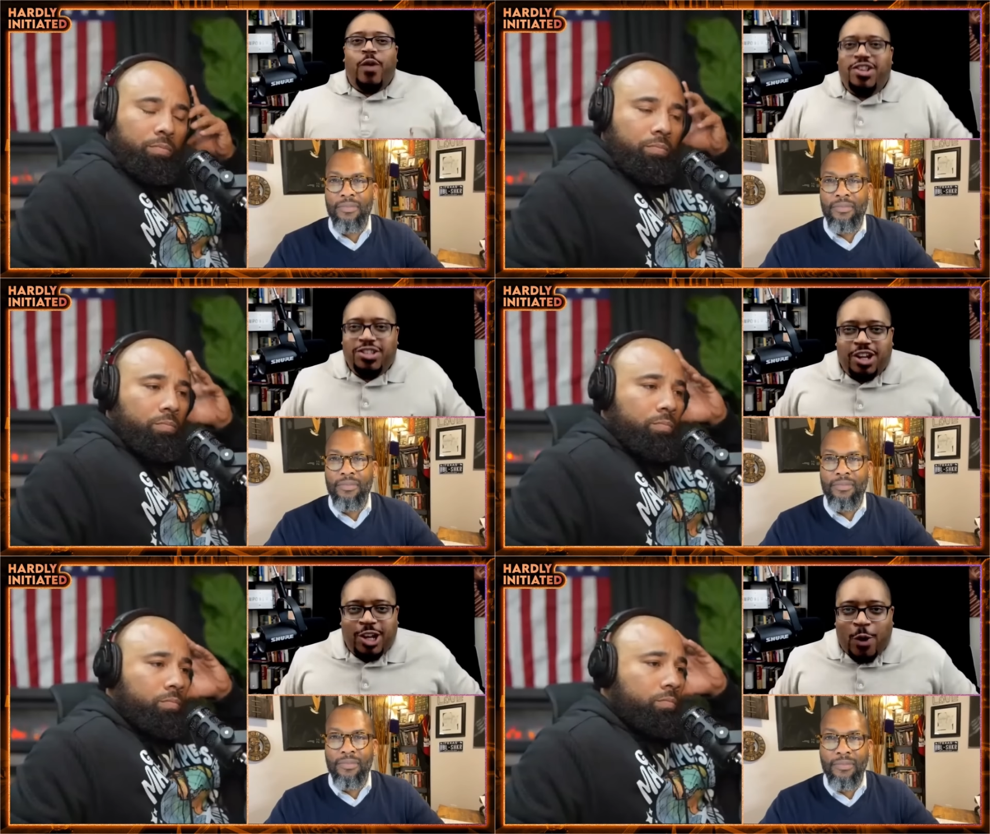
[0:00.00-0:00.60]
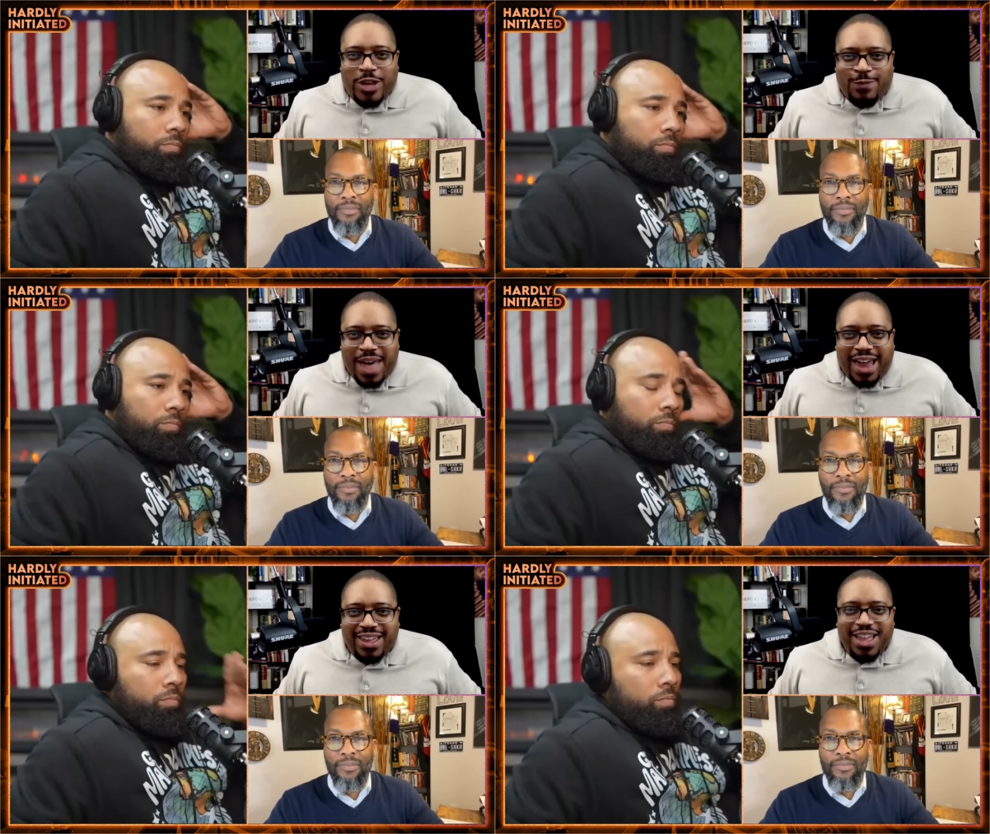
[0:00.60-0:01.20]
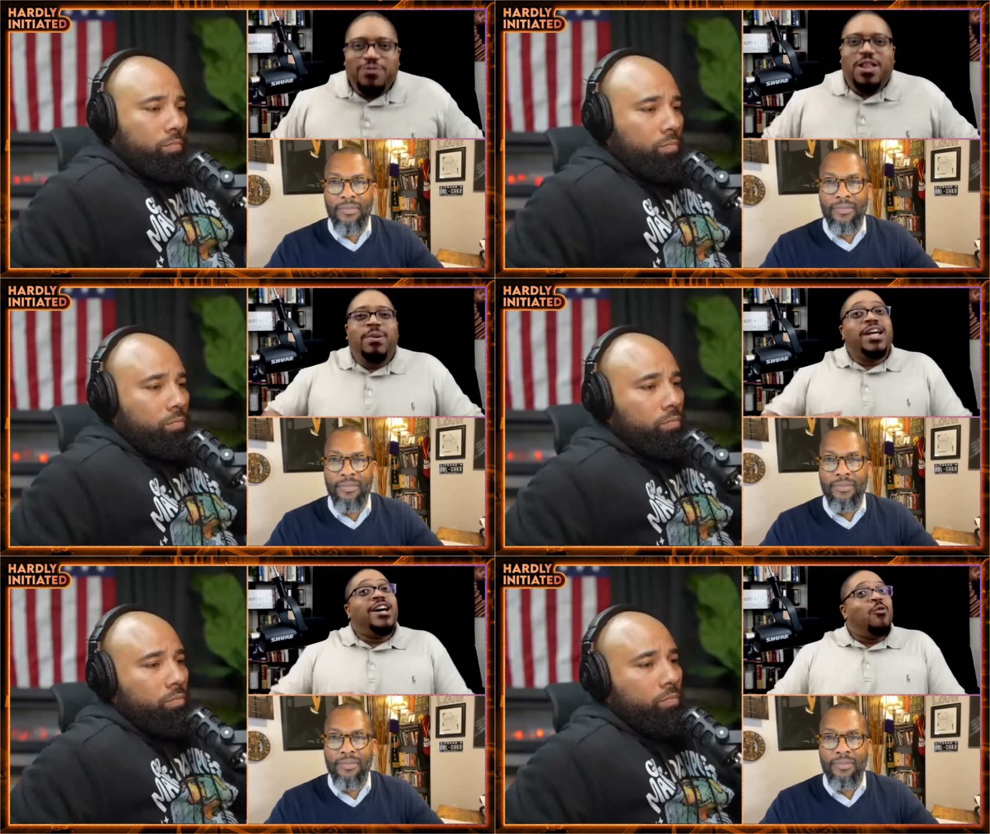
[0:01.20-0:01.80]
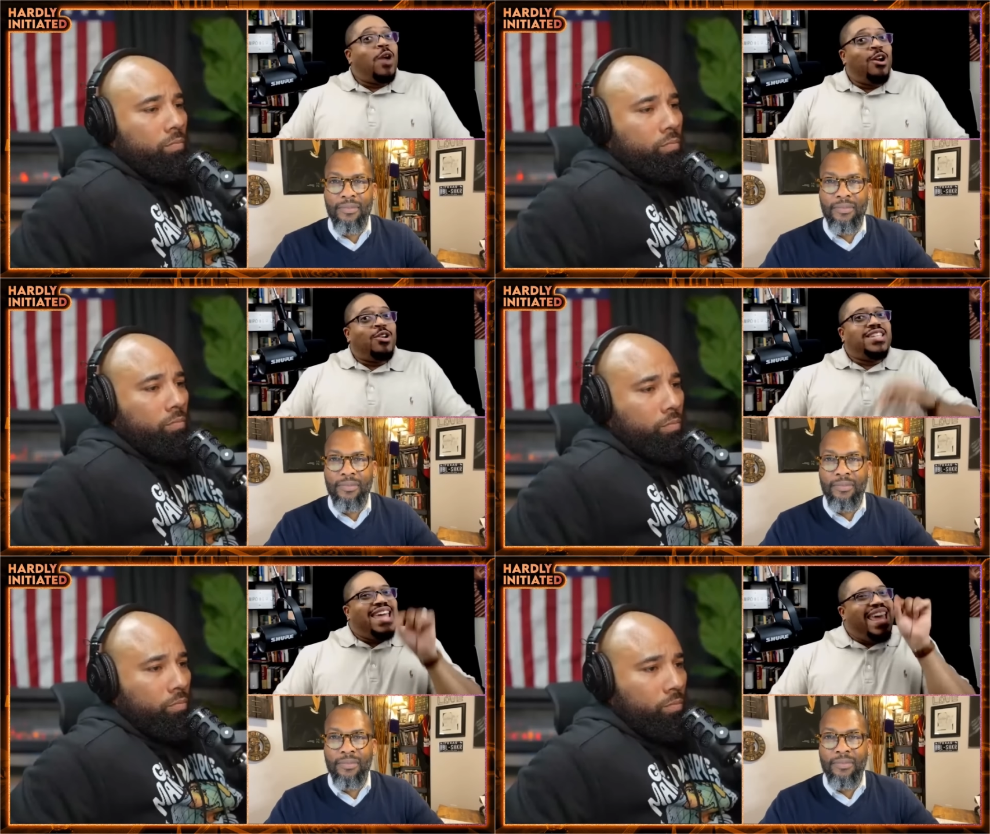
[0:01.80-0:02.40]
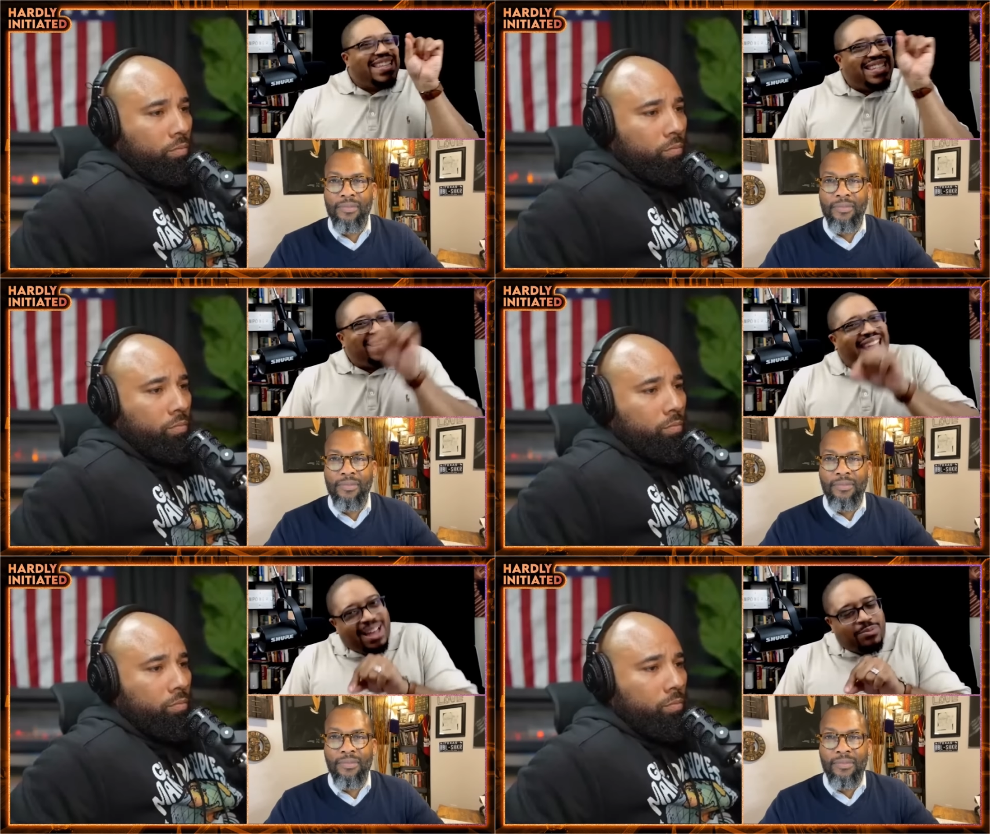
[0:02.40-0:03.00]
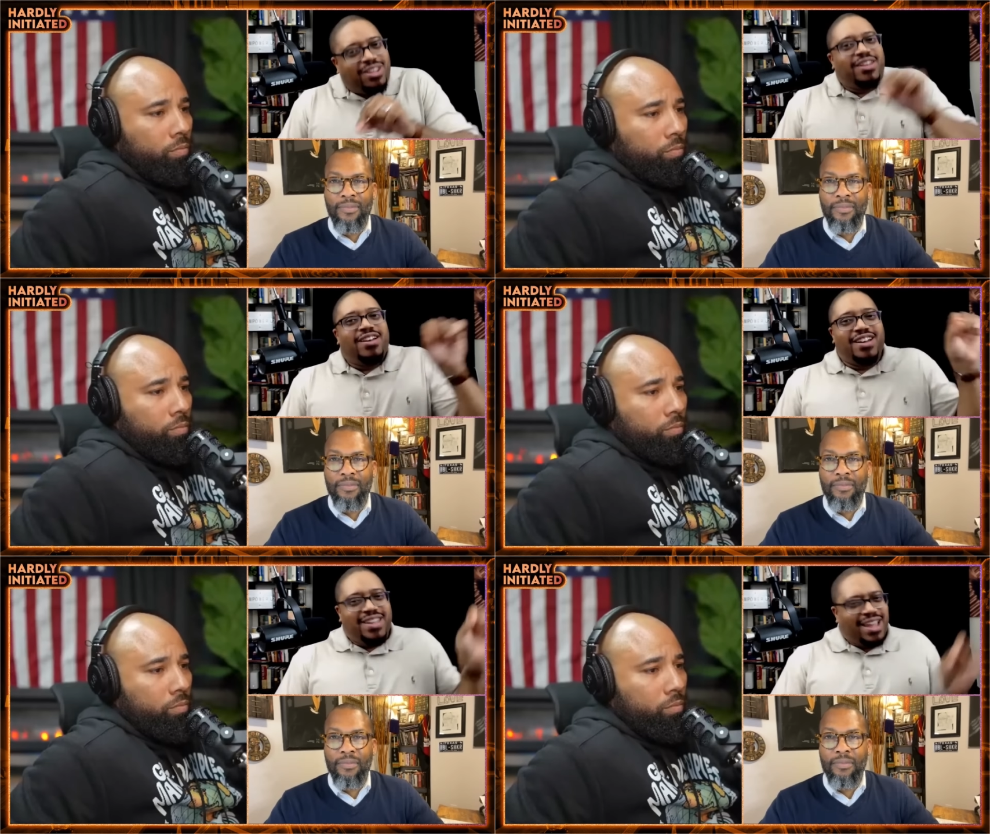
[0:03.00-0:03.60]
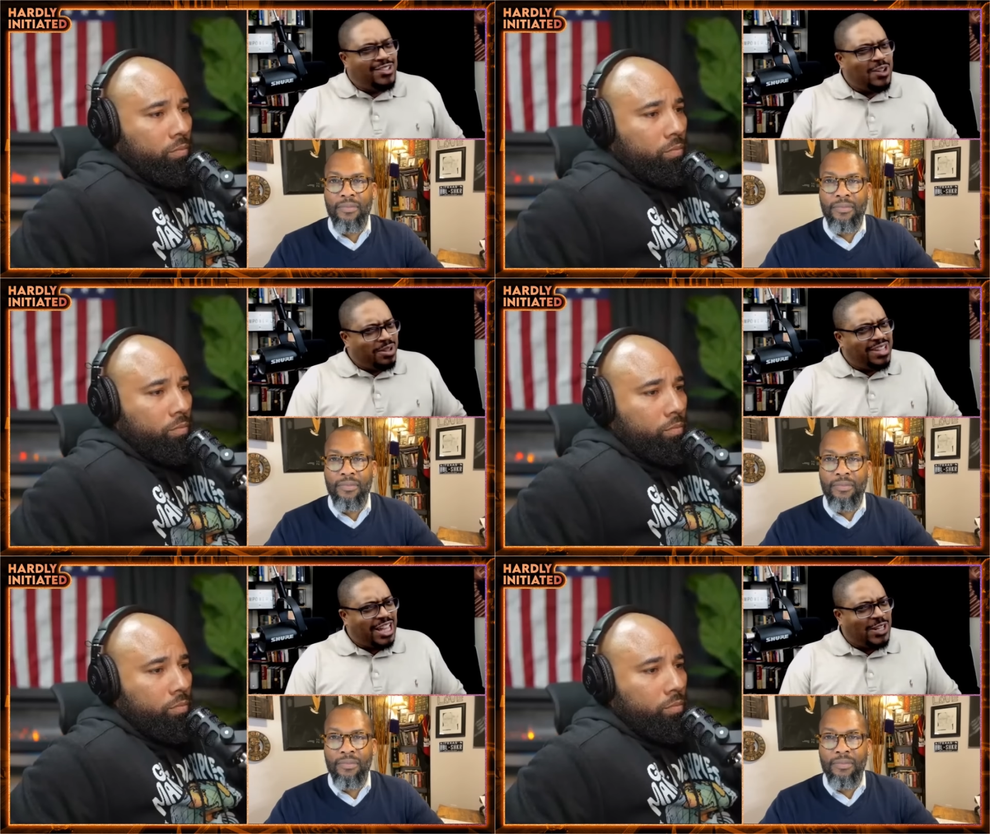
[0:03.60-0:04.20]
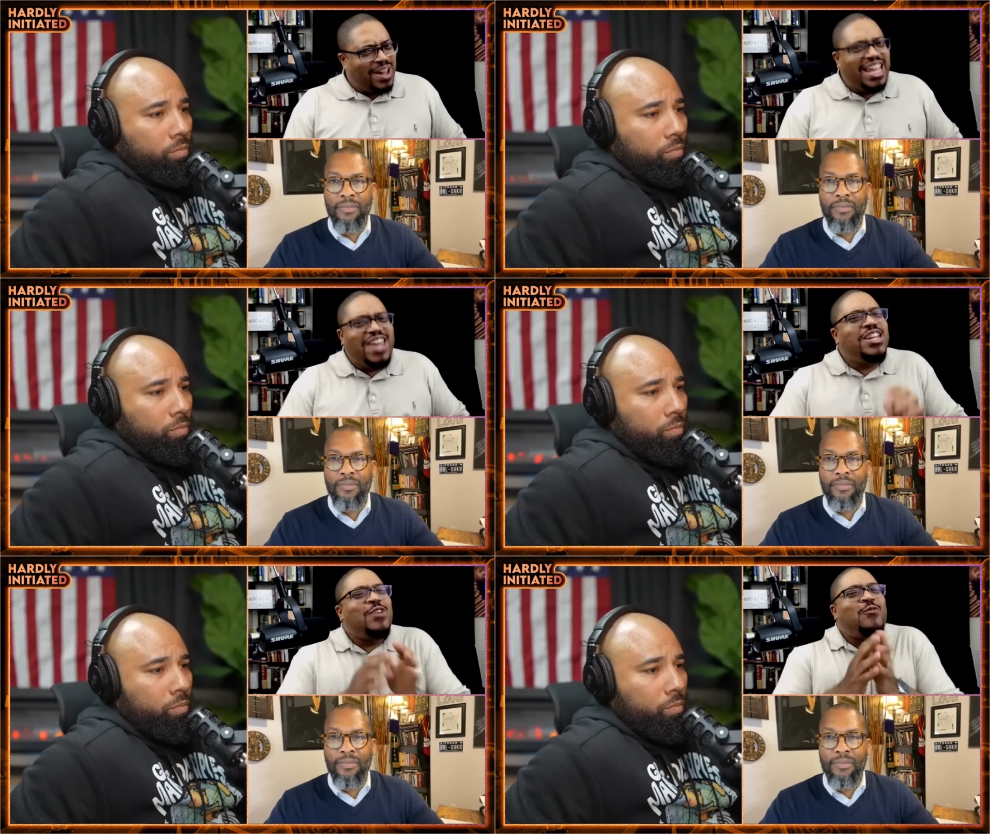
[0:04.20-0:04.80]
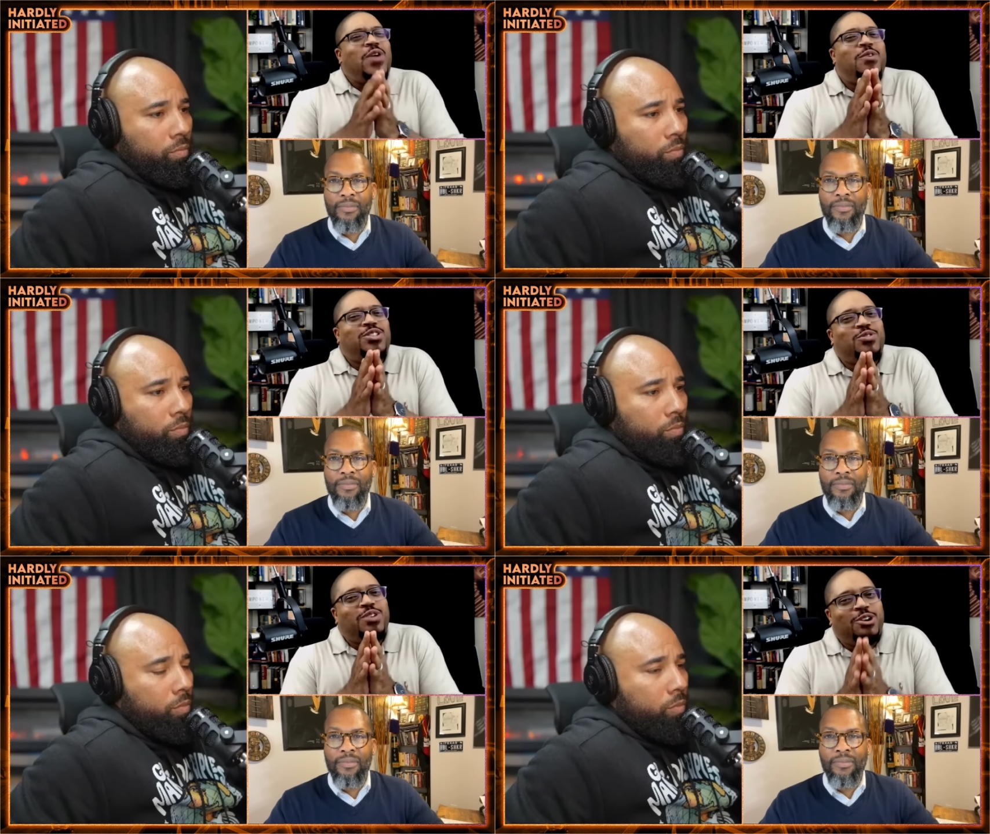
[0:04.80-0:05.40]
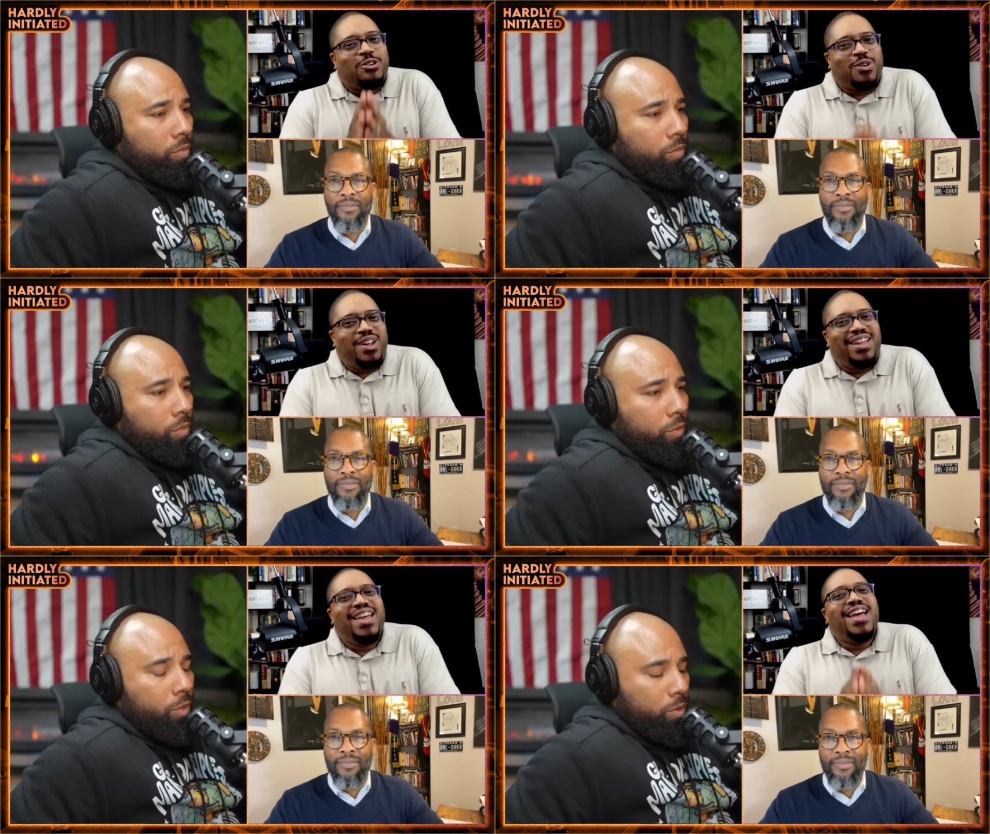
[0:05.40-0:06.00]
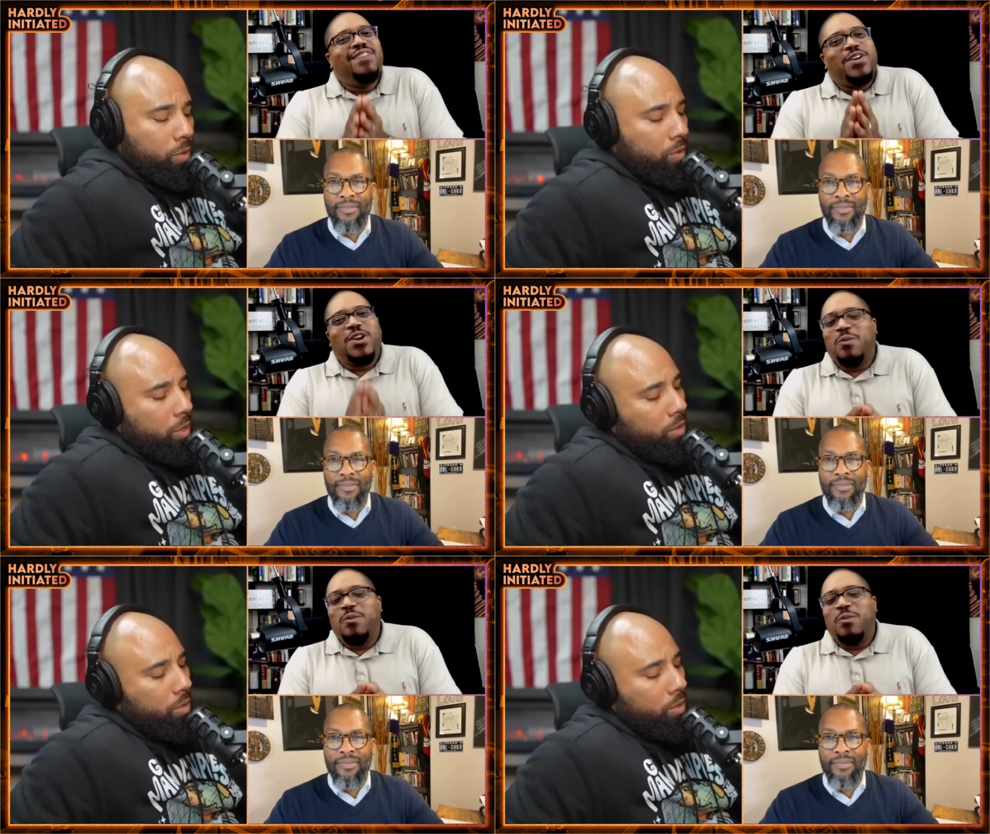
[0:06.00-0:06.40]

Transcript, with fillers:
Speaker 1: it reaches to the lowest valley. The blood works except against homosexuality. Even if we were to agree that